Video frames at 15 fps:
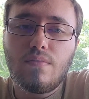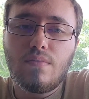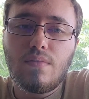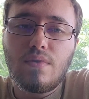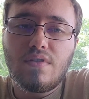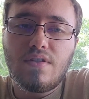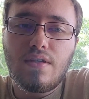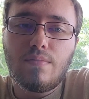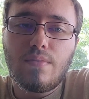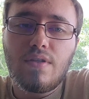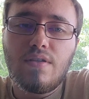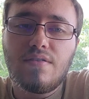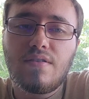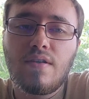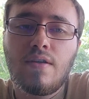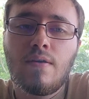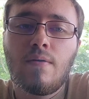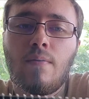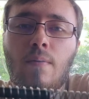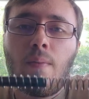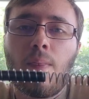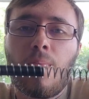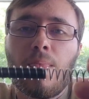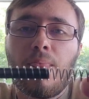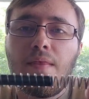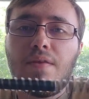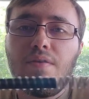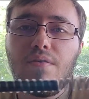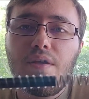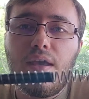assemblies.
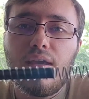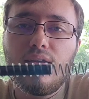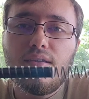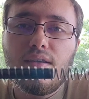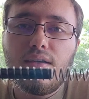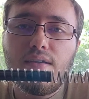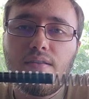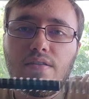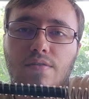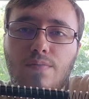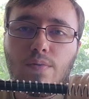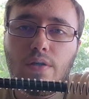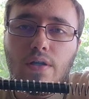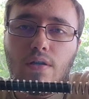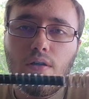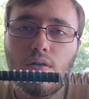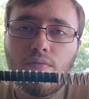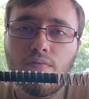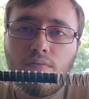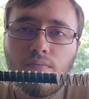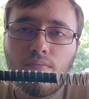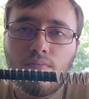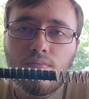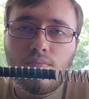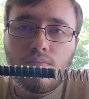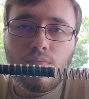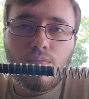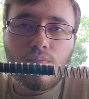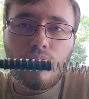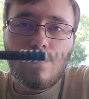You can take the spring off.
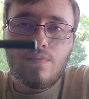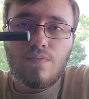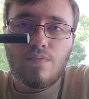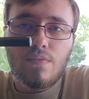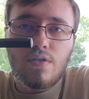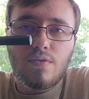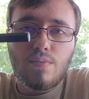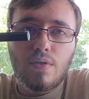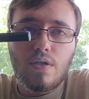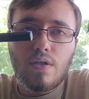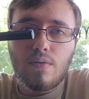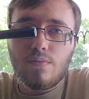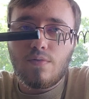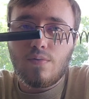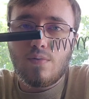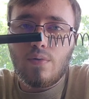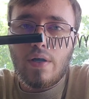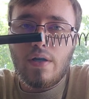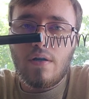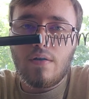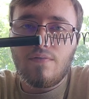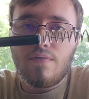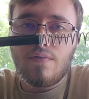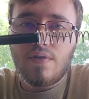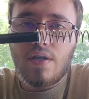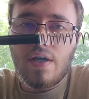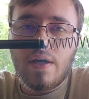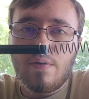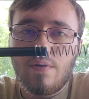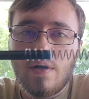The spring comes right off of the
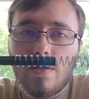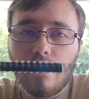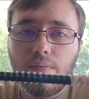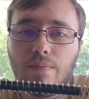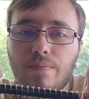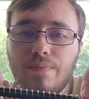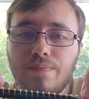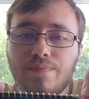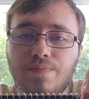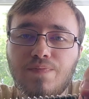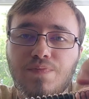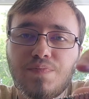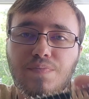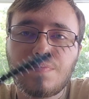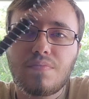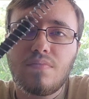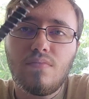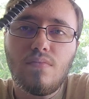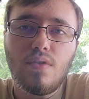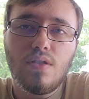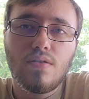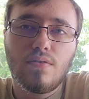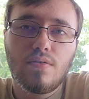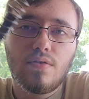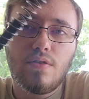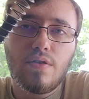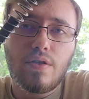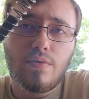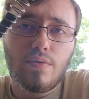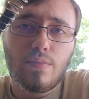guide rod.
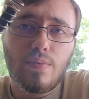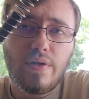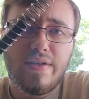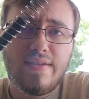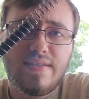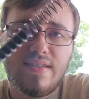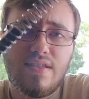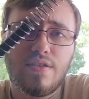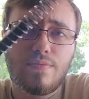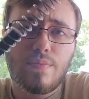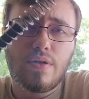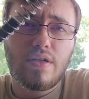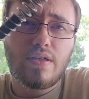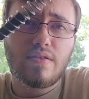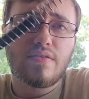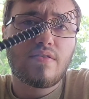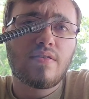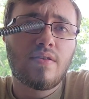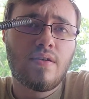You can replace these springs.